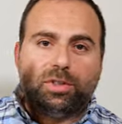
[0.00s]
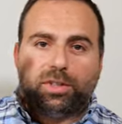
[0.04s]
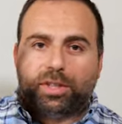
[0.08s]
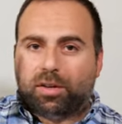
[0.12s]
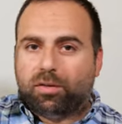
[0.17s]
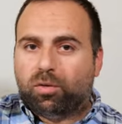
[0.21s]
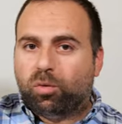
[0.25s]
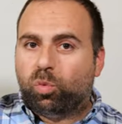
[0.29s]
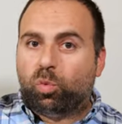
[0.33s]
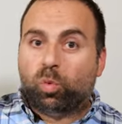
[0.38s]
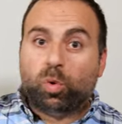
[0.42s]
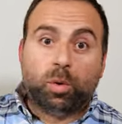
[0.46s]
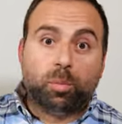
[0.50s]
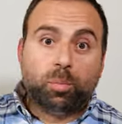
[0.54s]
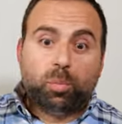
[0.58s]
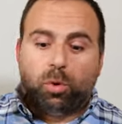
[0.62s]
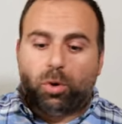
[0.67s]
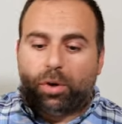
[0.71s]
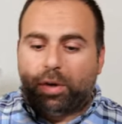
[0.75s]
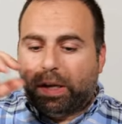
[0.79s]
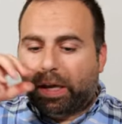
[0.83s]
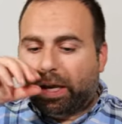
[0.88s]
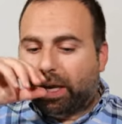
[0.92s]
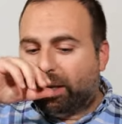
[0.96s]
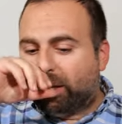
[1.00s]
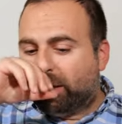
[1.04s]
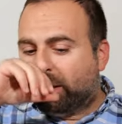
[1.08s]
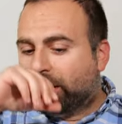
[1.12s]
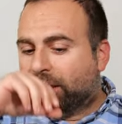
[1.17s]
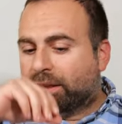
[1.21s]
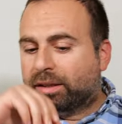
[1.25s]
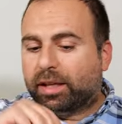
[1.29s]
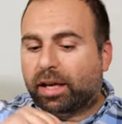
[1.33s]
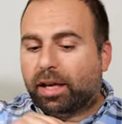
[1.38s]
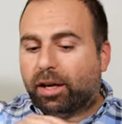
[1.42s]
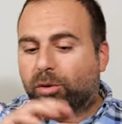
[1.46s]
1.8
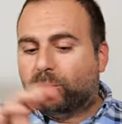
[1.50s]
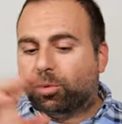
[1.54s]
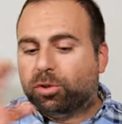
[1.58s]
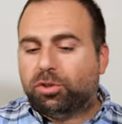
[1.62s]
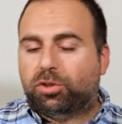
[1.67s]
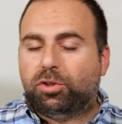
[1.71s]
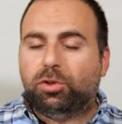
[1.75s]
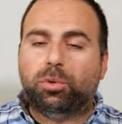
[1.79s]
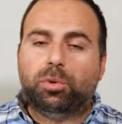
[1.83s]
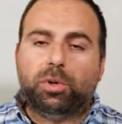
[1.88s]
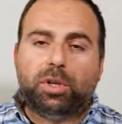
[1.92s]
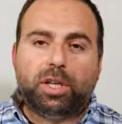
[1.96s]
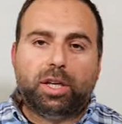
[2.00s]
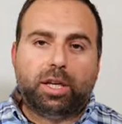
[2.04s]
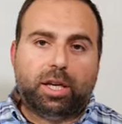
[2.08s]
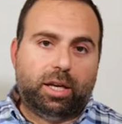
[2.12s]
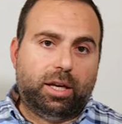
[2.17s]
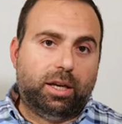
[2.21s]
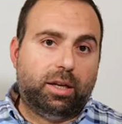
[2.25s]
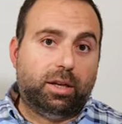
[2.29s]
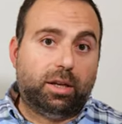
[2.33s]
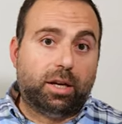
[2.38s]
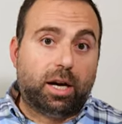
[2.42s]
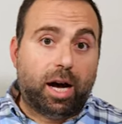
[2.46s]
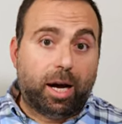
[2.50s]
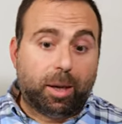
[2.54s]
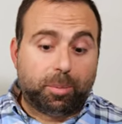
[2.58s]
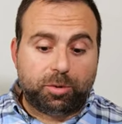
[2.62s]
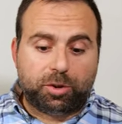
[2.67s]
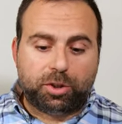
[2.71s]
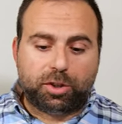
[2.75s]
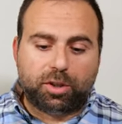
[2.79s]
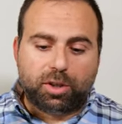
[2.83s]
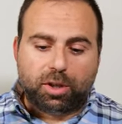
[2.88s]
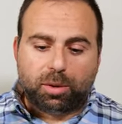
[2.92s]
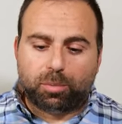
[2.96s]
that I was doing in
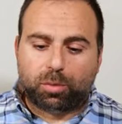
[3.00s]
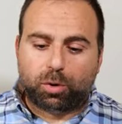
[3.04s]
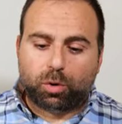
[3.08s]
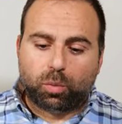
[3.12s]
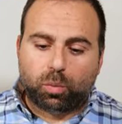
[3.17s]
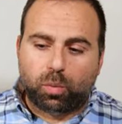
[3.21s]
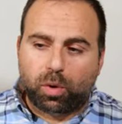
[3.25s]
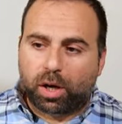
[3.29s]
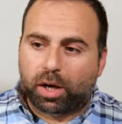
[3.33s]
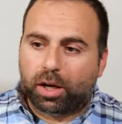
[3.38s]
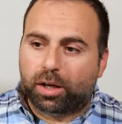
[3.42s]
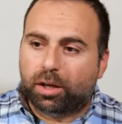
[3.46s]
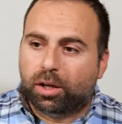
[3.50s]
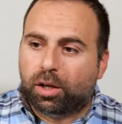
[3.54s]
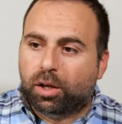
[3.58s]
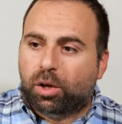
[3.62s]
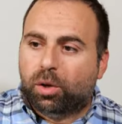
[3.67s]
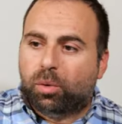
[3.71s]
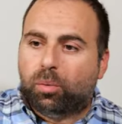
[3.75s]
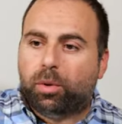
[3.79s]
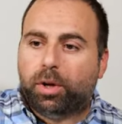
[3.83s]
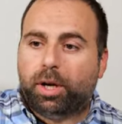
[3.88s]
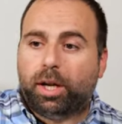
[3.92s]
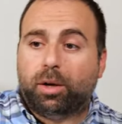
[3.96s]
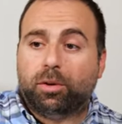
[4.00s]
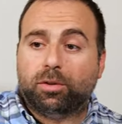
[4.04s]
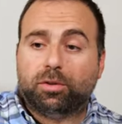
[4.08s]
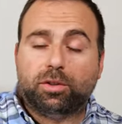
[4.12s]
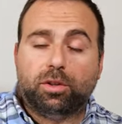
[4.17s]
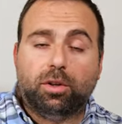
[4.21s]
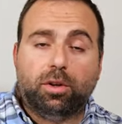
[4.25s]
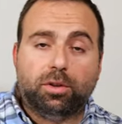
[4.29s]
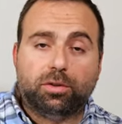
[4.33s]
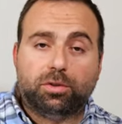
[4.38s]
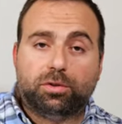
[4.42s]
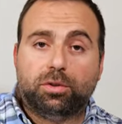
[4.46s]
option number one when I was
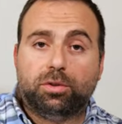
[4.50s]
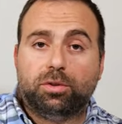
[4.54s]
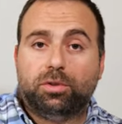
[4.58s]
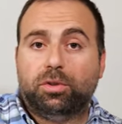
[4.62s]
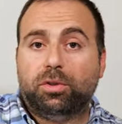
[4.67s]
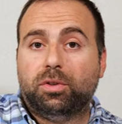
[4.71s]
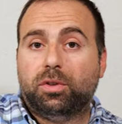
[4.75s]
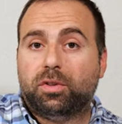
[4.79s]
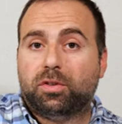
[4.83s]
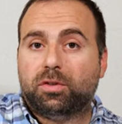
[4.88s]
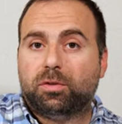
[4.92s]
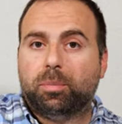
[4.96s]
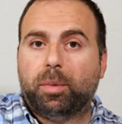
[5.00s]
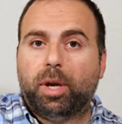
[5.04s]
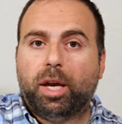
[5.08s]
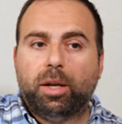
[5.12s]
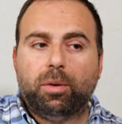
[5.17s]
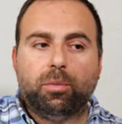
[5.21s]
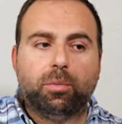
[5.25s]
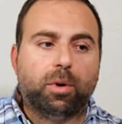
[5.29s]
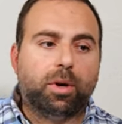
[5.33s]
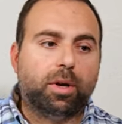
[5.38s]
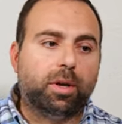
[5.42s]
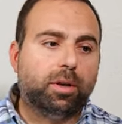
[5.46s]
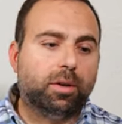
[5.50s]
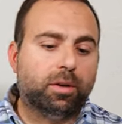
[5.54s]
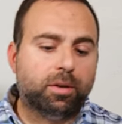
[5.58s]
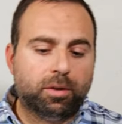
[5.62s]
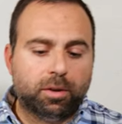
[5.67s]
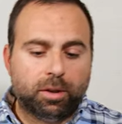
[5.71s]
closer to this main one.